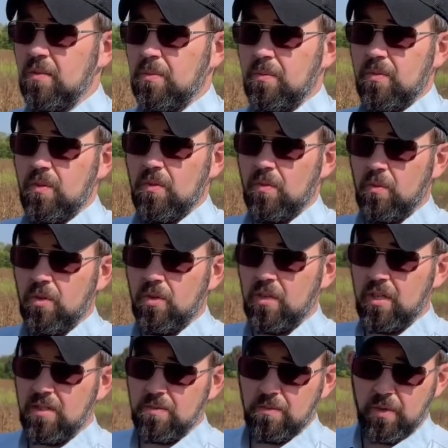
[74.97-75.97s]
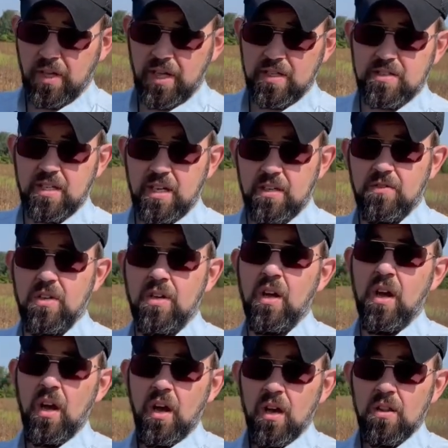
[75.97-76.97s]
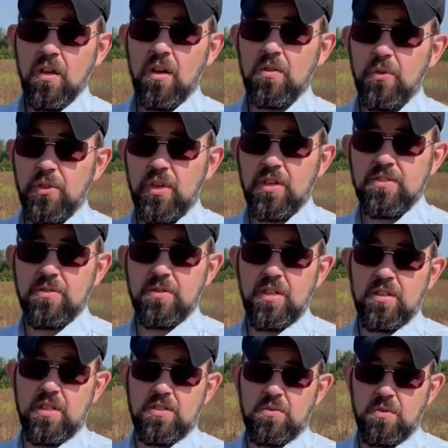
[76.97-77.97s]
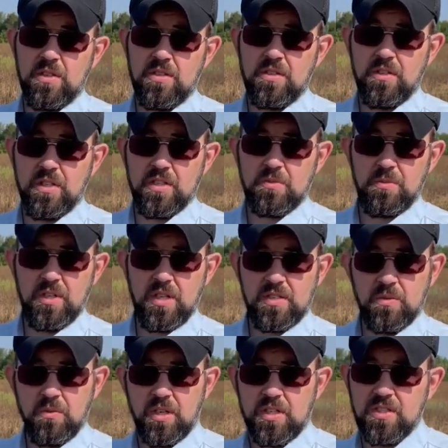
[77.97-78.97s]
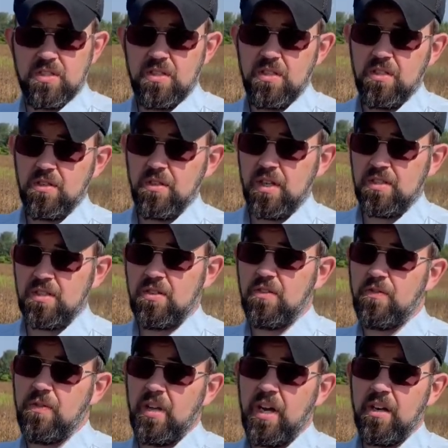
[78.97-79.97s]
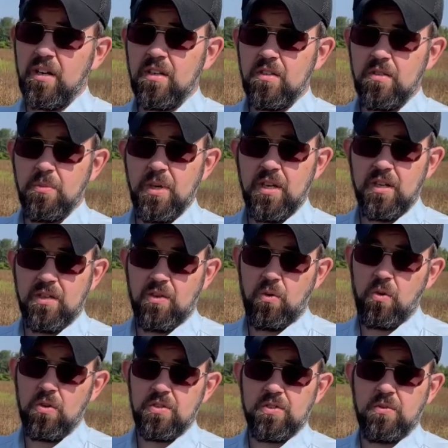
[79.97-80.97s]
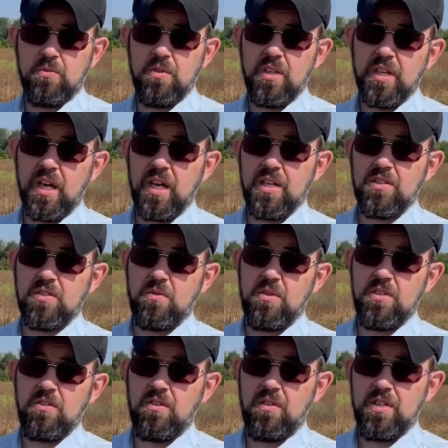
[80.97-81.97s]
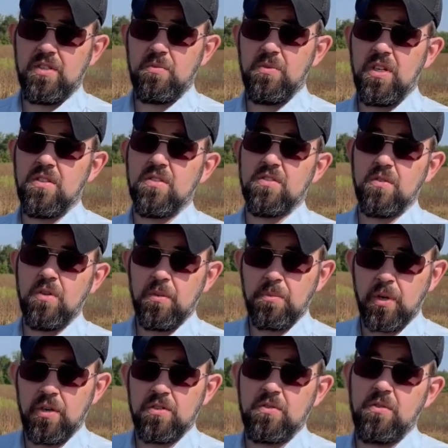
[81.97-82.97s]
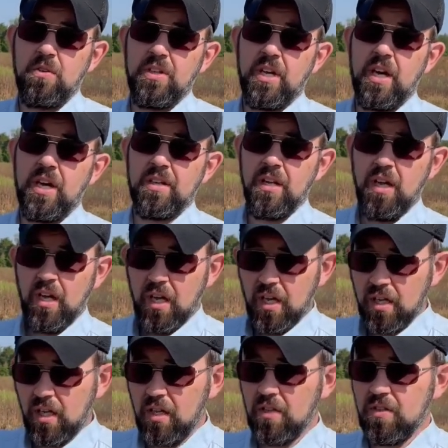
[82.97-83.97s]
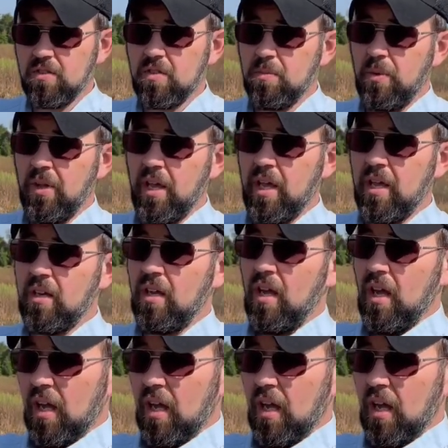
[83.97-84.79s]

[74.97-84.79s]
the woody plants out of it, along with also getting that Sericea lespidiza when it's still flowering a little bit and the oils are really high in Sericea lespidiza, so it burns really hot, kills the plant.